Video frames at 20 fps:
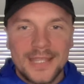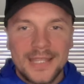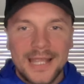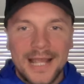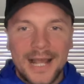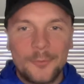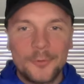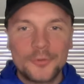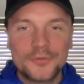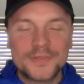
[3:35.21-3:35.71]

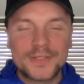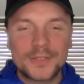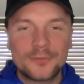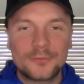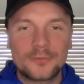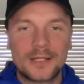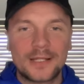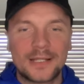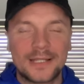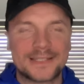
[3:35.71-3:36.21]
I want
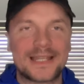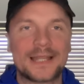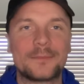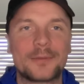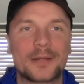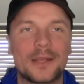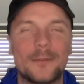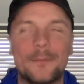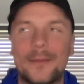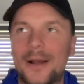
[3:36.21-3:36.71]
to... is
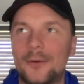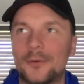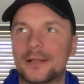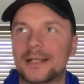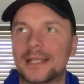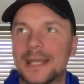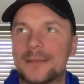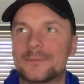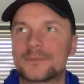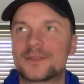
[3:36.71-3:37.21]
anybody about
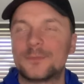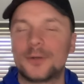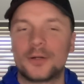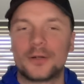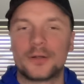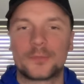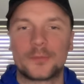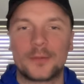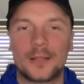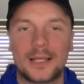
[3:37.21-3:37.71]
at game
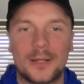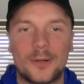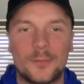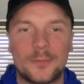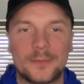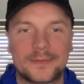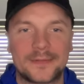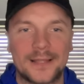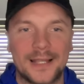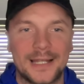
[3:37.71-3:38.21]
tomorrow as well? I'll
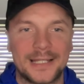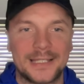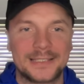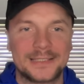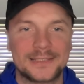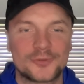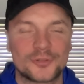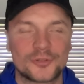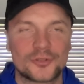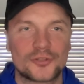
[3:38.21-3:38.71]
be sat
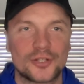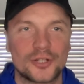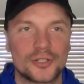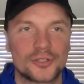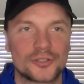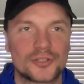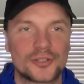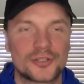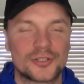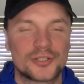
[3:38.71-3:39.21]
in just
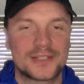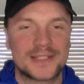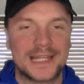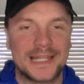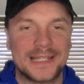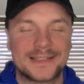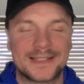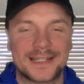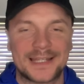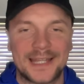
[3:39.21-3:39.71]
Joe's
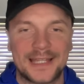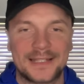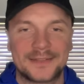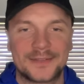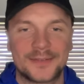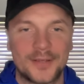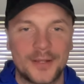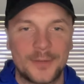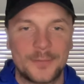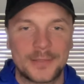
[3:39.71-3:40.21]
seat again.
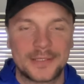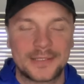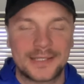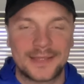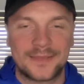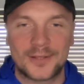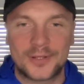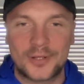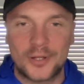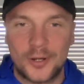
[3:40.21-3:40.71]
So I'll be
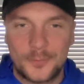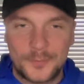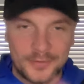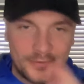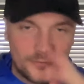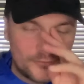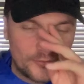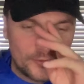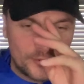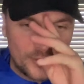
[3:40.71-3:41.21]
in the cop at
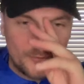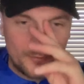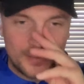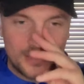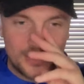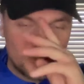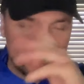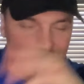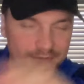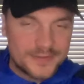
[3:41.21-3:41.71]
the front on my
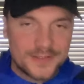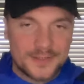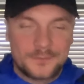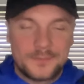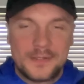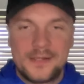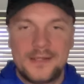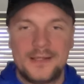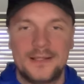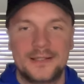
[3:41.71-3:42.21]
lonesome.
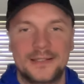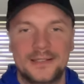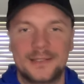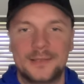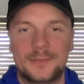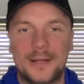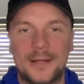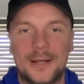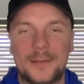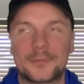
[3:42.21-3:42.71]

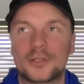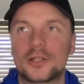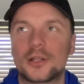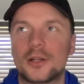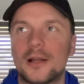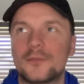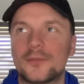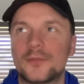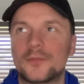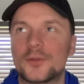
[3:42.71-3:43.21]
But I'm going to go
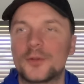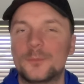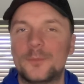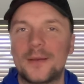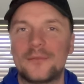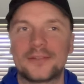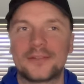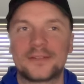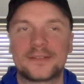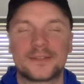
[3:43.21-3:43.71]
have a few
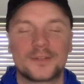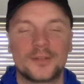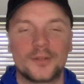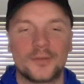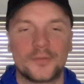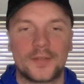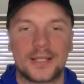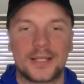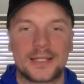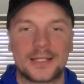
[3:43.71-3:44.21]
bevvies. It's not
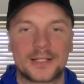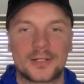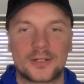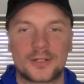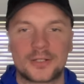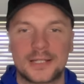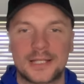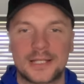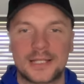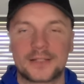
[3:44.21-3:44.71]
till 8
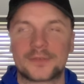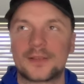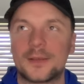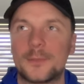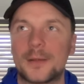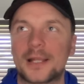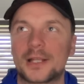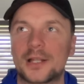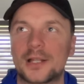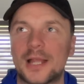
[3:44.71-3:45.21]
o'clock at night, so I
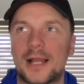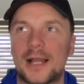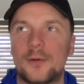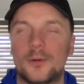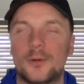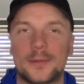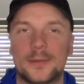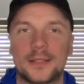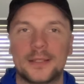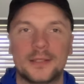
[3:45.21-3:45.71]
might get
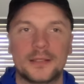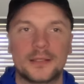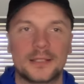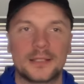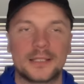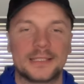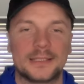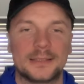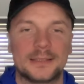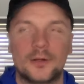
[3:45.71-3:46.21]
out a bit
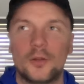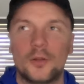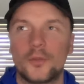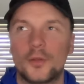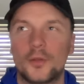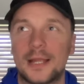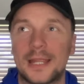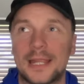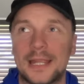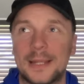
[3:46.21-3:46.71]
early.
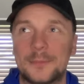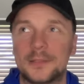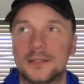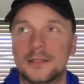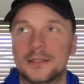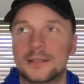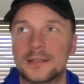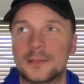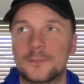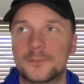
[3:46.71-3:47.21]
Although I am
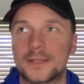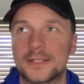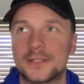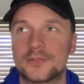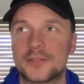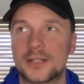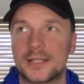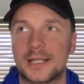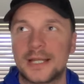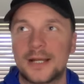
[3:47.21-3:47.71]
I'm
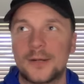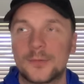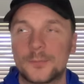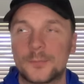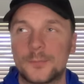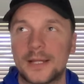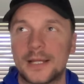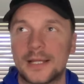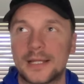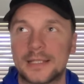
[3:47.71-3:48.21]
DJing at a house
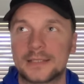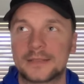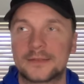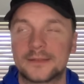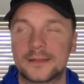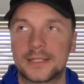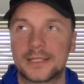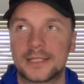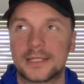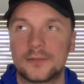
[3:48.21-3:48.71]
party
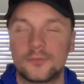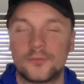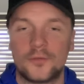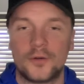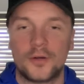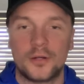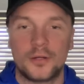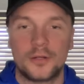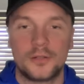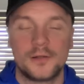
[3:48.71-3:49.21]
today at
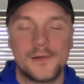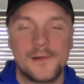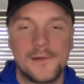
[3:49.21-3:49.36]
4